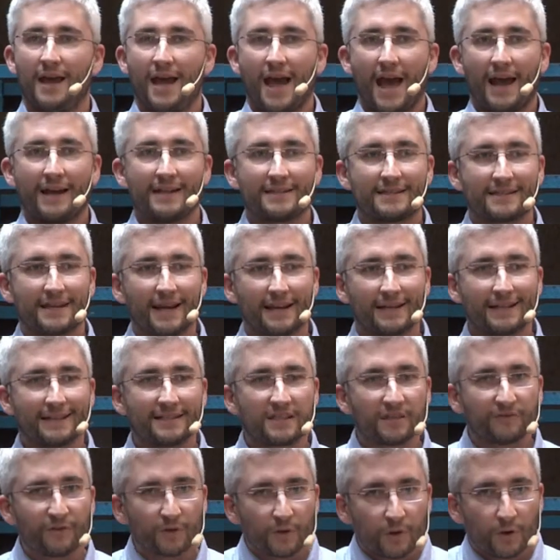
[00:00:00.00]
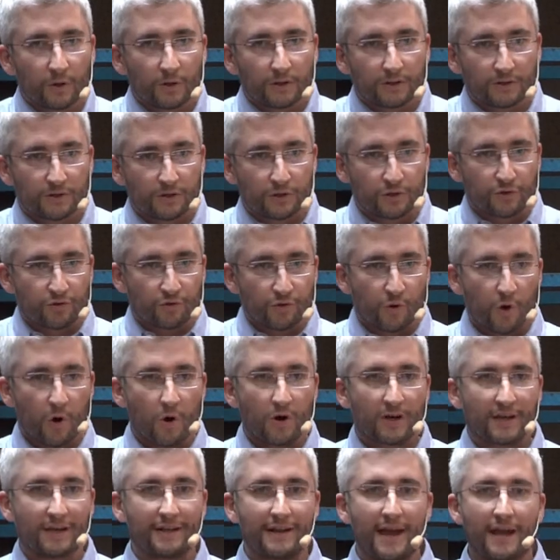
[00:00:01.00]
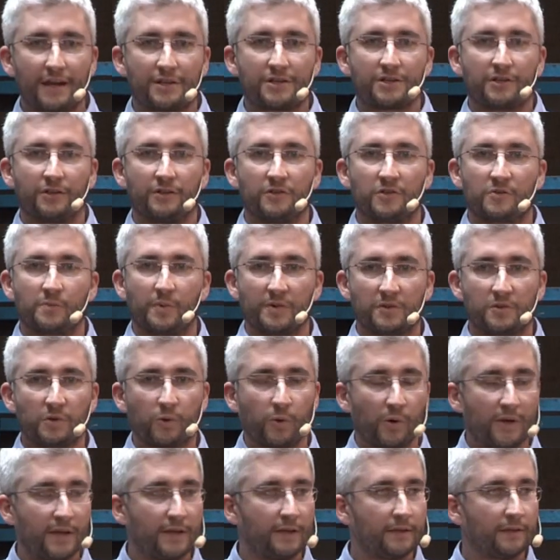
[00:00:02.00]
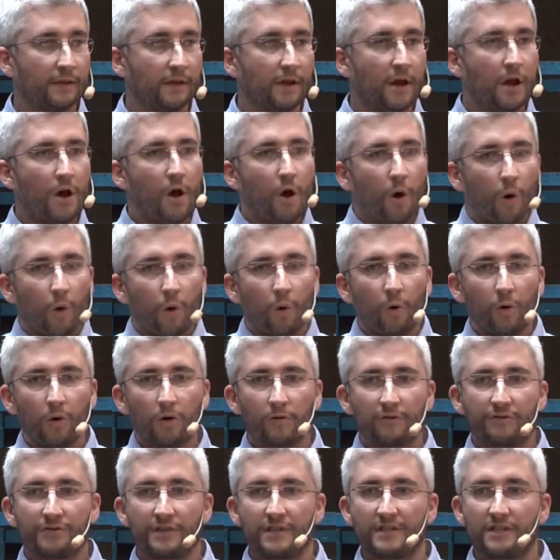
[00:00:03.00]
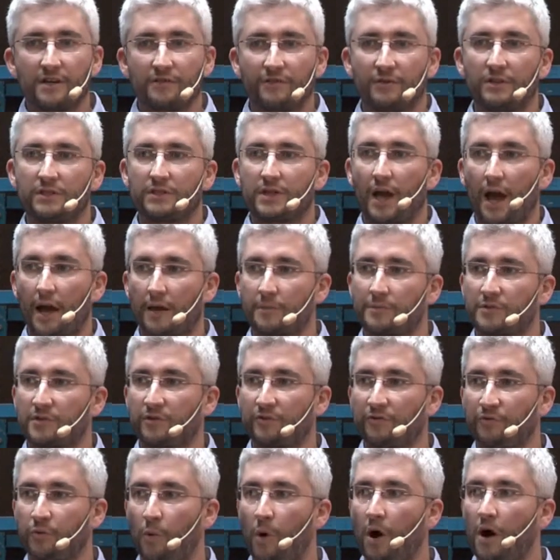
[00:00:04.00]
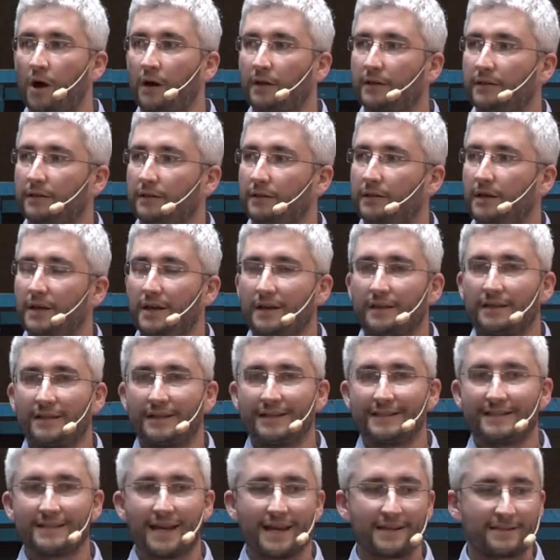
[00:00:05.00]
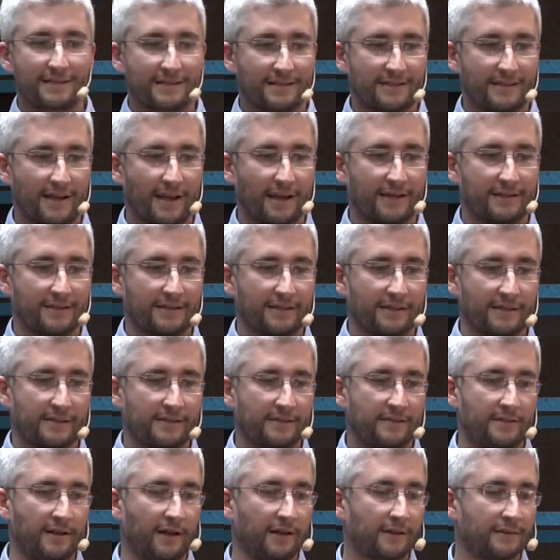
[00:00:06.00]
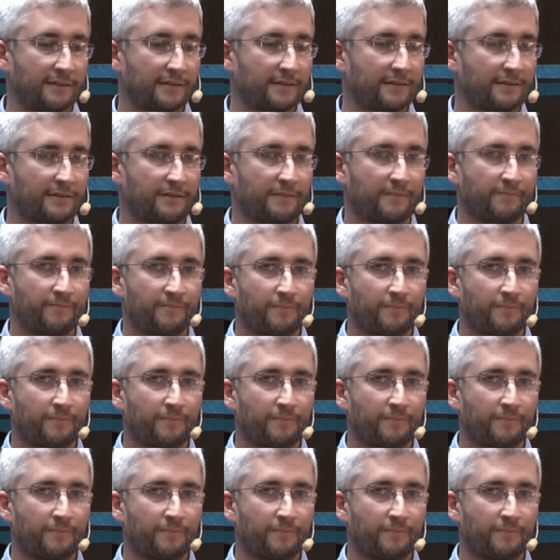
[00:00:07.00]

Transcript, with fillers: And it's getting difficult to draw connections between all of the different types of work that a data scientist does.